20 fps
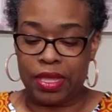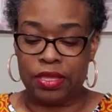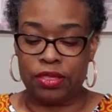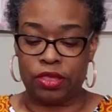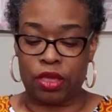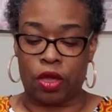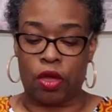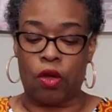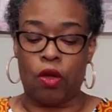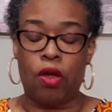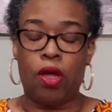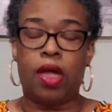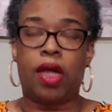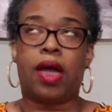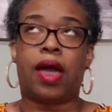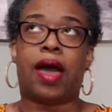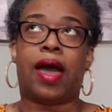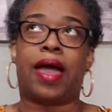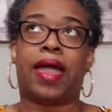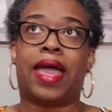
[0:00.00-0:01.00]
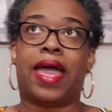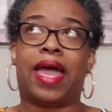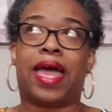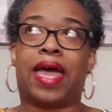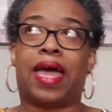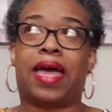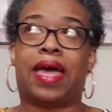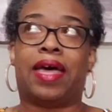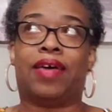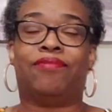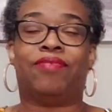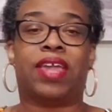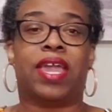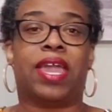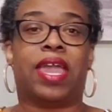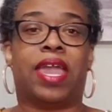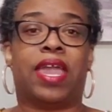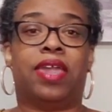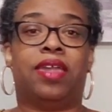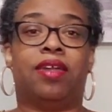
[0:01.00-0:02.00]
So I have
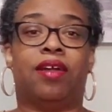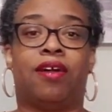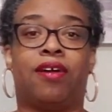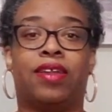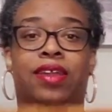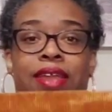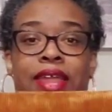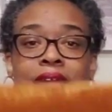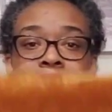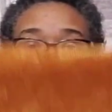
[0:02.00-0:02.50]
1.5 yards.